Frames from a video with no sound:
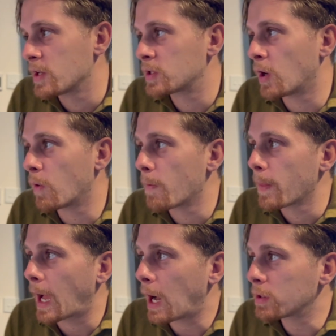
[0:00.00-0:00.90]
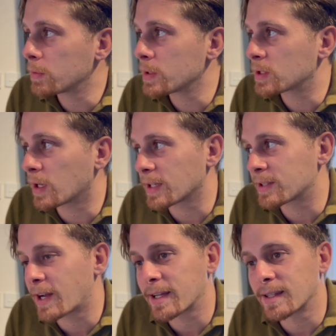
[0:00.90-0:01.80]
So how can we start
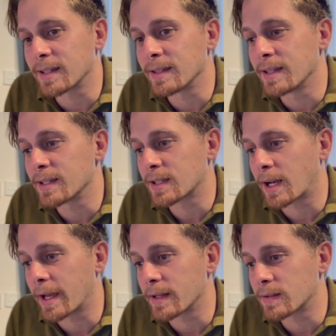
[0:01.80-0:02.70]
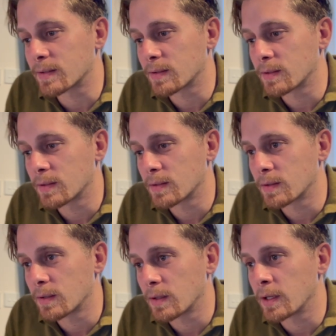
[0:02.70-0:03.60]
attracting these clients
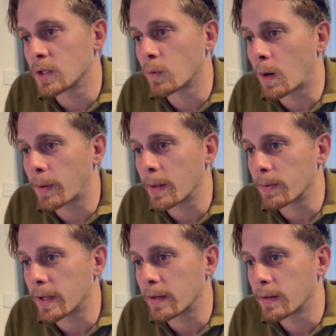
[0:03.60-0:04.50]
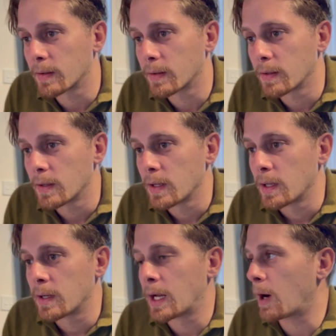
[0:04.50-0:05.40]
into our pipeline?
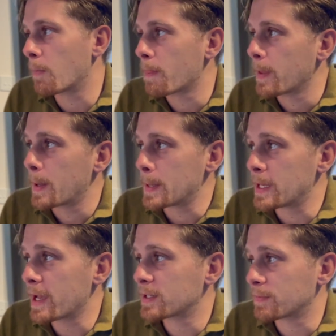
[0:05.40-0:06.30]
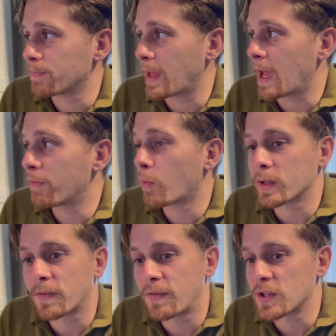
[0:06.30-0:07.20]
Now, yes,
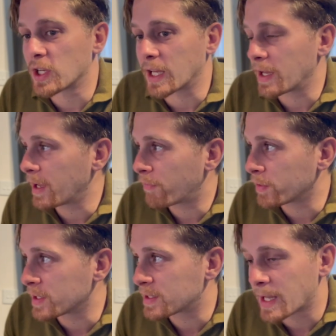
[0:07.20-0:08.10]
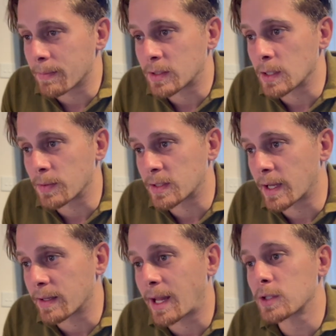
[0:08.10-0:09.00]
everyone's fishing for the same
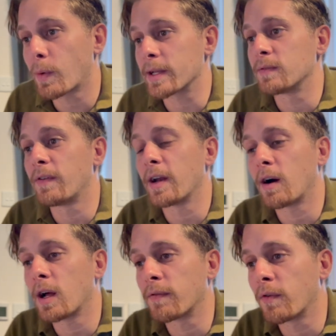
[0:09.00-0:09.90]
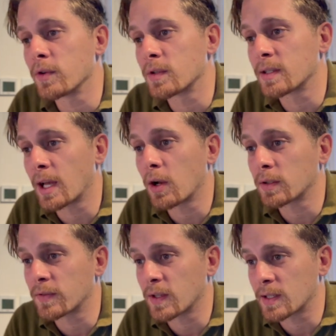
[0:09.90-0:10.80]
3%. That's why it's very hard for you to see a lot
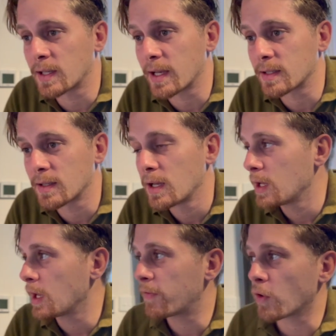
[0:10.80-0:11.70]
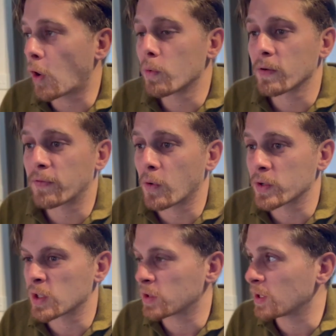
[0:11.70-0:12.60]
of success if you're only
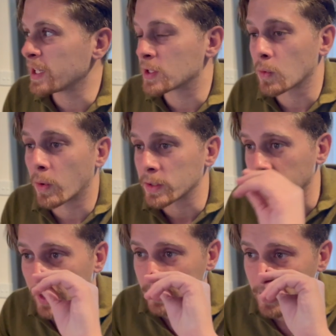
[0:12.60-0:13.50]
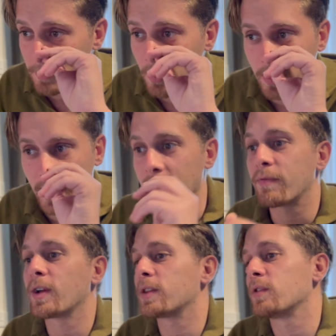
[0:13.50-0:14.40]
focusing on the leads who want to buy today, because
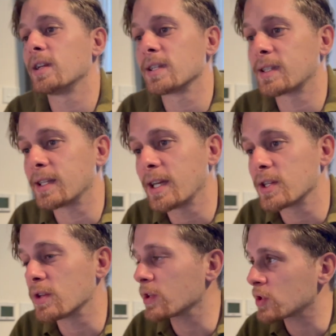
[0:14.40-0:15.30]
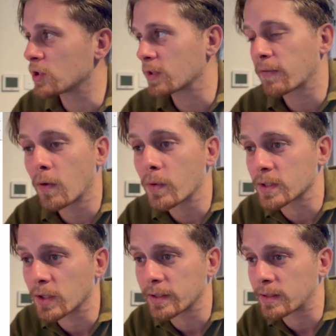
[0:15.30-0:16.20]
every other real estate agent is just
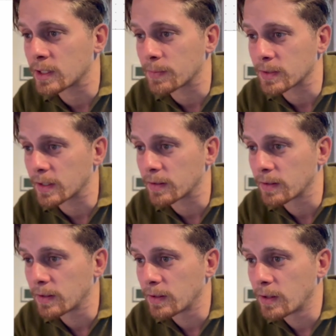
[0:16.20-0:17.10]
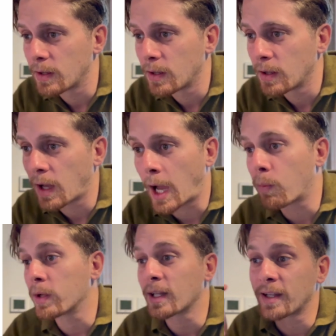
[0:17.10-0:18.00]
focusing on that 3%. I
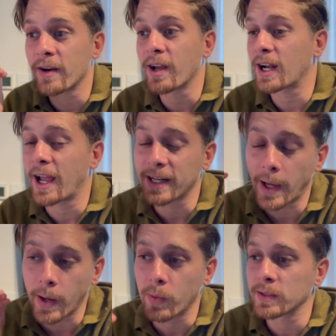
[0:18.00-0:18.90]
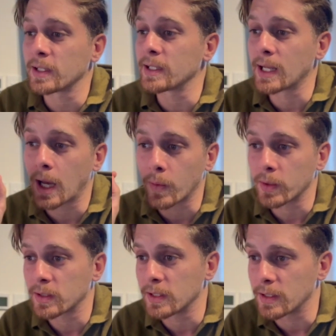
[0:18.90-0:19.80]
want a direct client now, I want a lead now, I
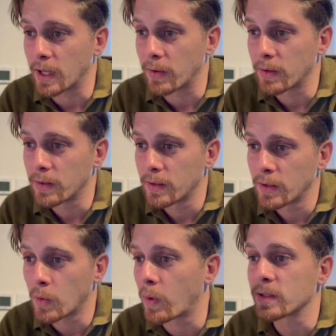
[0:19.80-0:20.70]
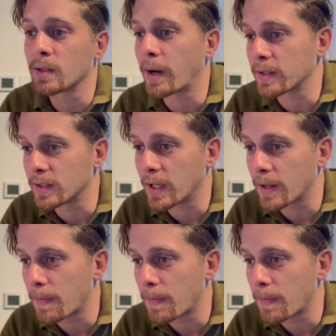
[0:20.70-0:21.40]
want a lead now, who wants to buy today.